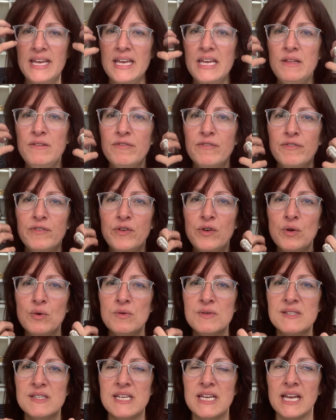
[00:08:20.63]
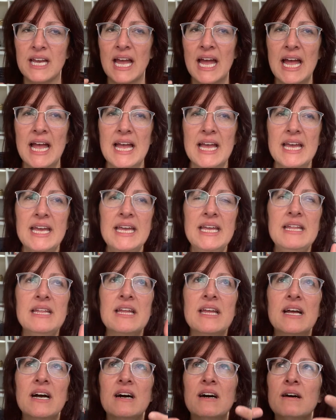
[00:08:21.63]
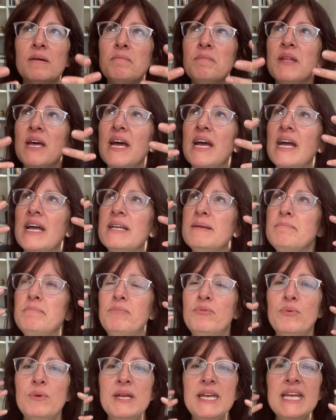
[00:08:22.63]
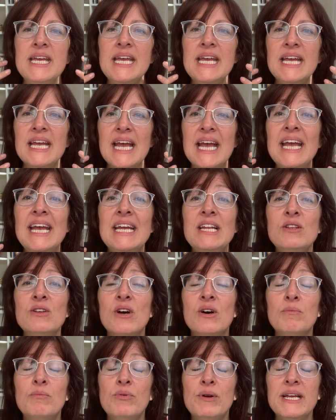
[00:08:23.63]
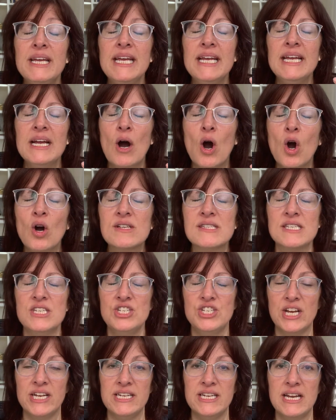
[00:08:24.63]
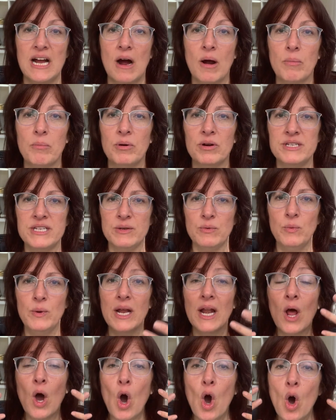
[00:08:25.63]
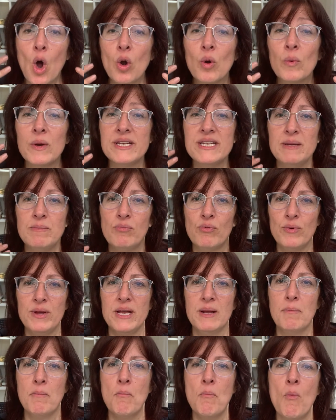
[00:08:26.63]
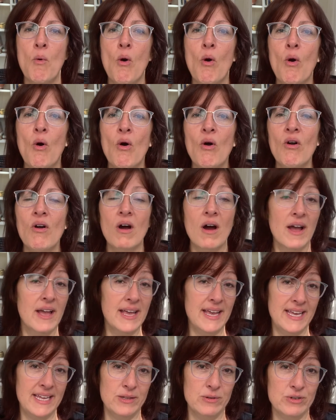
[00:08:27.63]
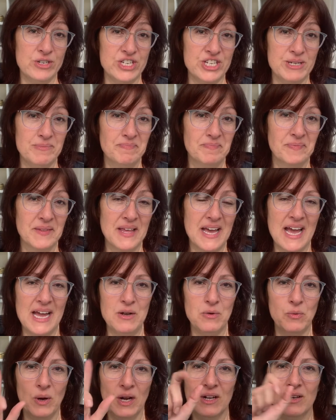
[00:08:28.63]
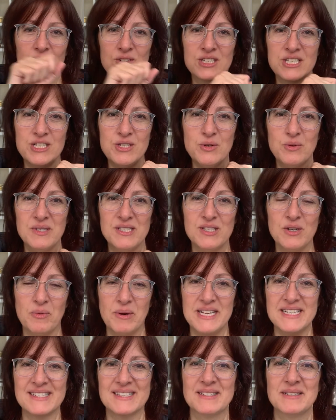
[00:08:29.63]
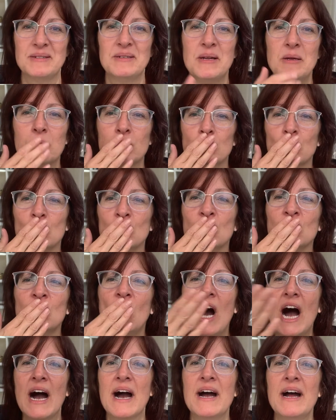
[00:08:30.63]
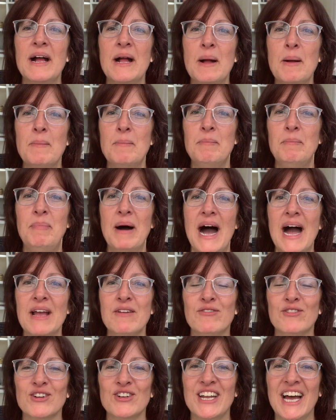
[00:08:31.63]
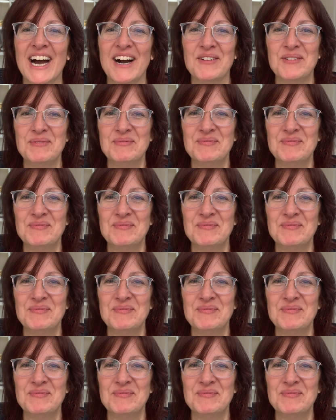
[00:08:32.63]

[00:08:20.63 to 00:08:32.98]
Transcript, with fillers: infusing, in um, bringing in, bringing oxygen in our body will already bring more energy. And we'll continue with the rest. Mwah. Bye for now.